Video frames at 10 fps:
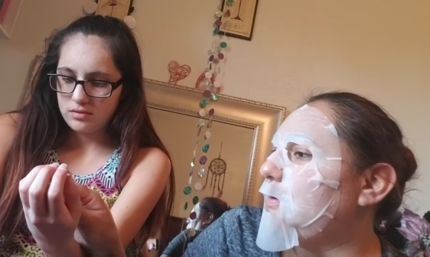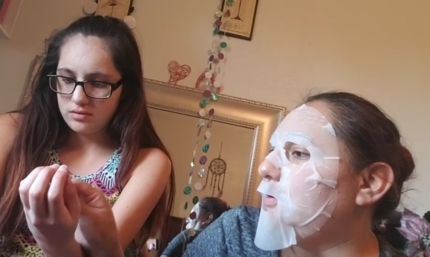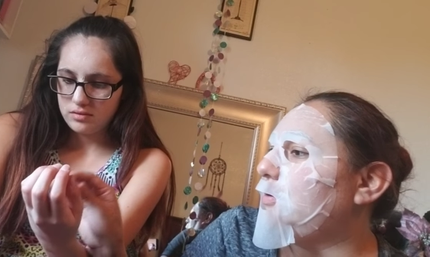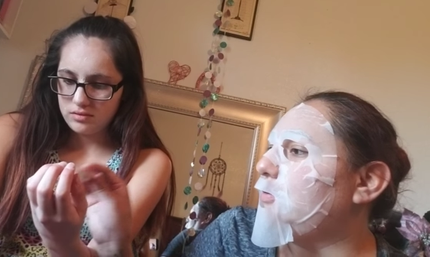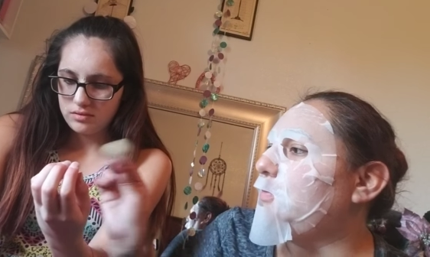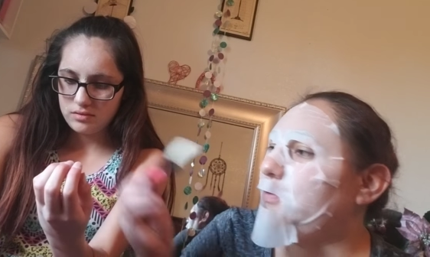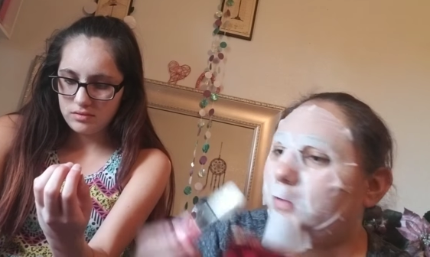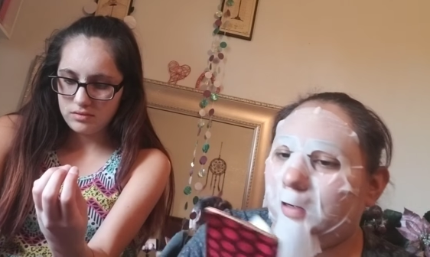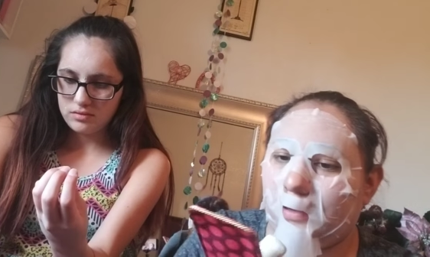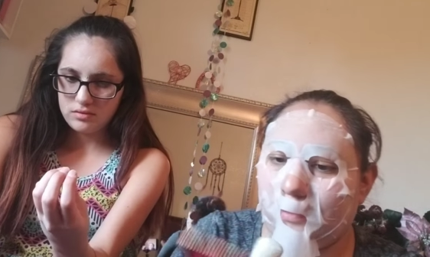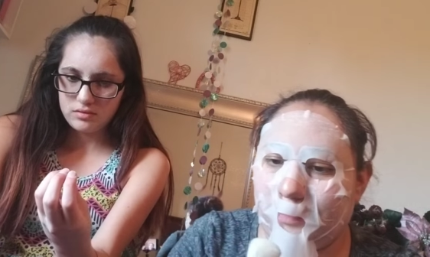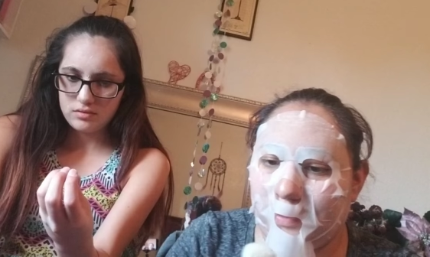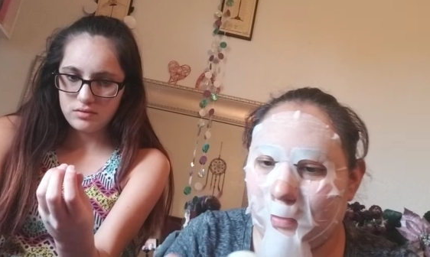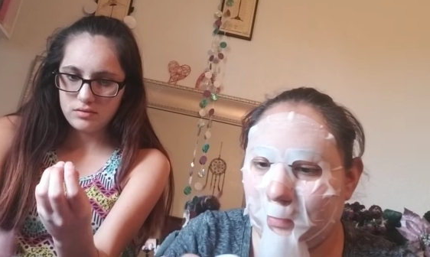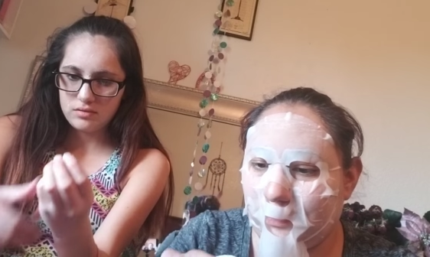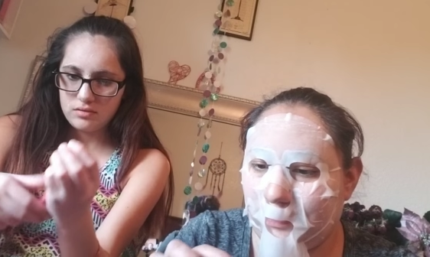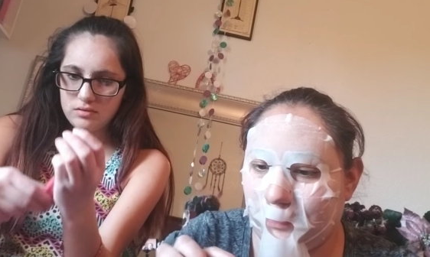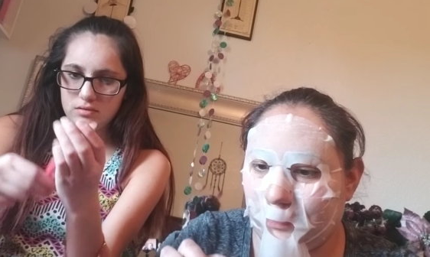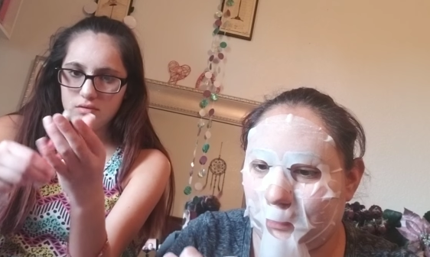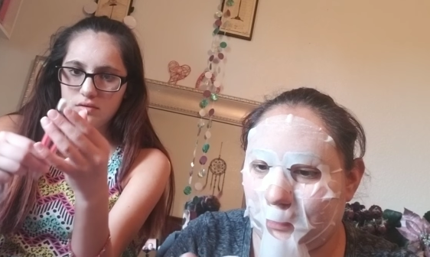Speaker 1: can show them.
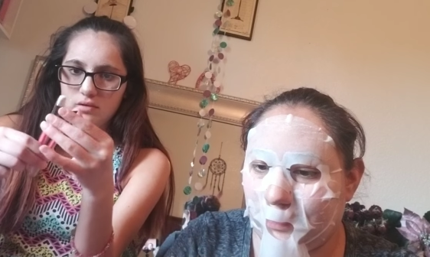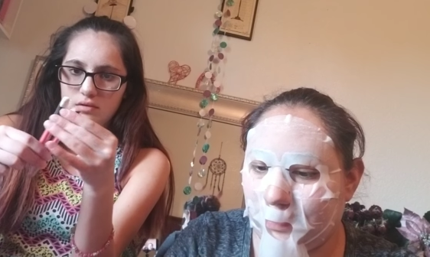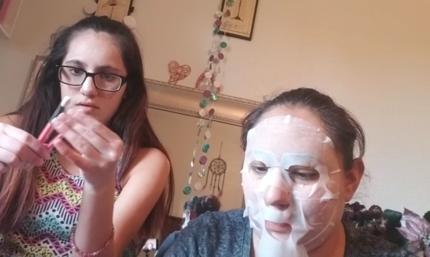Ooh.